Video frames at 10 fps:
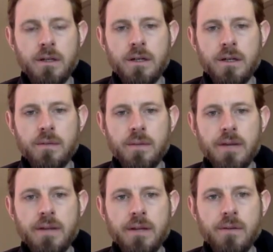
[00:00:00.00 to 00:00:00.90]
Um,
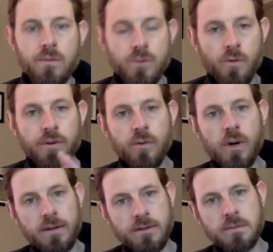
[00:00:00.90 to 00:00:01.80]
and then hopefully we'll
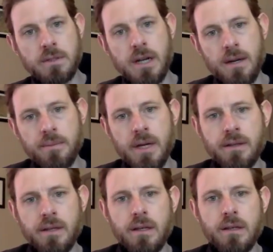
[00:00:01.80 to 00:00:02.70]
have some time
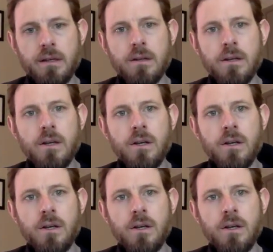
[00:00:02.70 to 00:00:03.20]
at the end